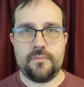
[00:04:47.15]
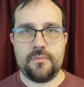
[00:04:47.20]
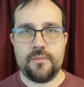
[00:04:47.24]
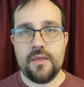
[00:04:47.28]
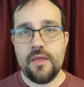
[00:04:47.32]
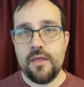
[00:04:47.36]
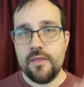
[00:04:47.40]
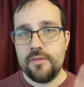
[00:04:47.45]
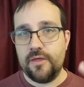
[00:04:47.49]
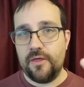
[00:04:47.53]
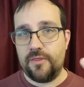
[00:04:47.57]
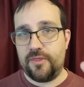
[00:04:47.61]

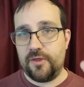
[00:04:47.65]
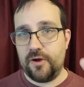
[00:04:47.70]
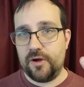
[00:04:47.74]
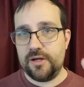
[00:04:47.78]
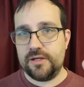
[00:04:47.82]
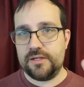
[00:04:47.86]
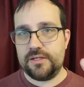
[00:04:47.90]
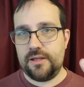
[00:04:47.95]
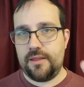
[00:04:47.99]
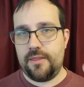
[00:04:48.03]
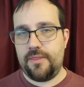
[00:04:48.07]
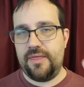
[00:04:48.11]
The
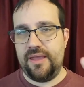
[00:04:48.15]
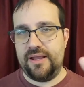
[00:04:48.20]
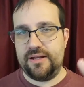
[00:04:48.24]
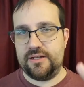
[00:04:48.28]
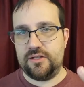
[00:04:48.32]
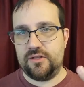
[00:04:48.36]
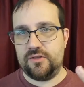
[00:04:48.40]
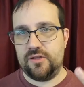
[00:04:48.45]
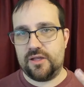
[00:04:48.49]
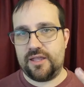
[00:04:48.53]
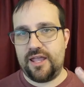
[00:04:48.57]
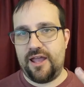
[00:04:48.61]
third thing to
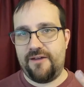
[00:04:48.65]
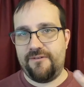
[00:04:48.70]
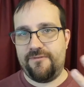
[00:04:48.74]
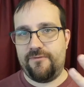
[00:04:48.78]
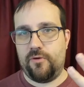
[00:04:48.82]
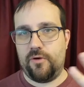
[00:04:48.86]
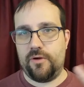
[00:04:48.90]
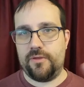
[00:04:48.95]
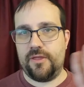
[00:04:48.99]
look out for,